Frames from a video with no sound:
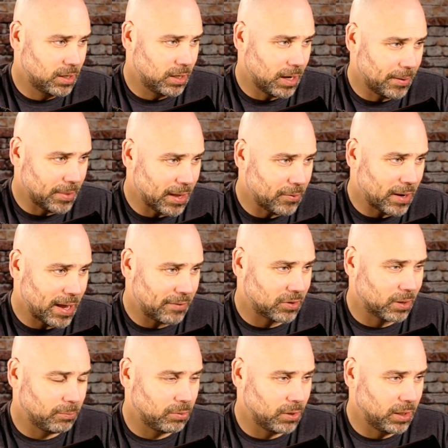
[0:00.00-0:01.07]
I mean, they would have to
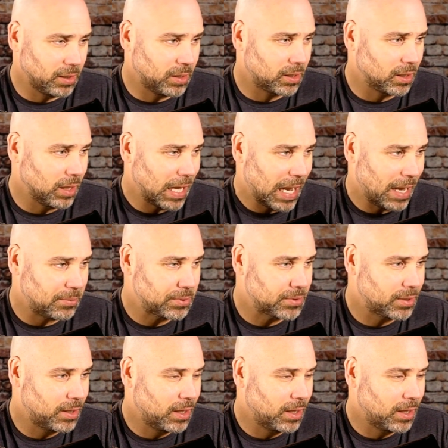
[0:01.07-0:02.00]
completely collapse.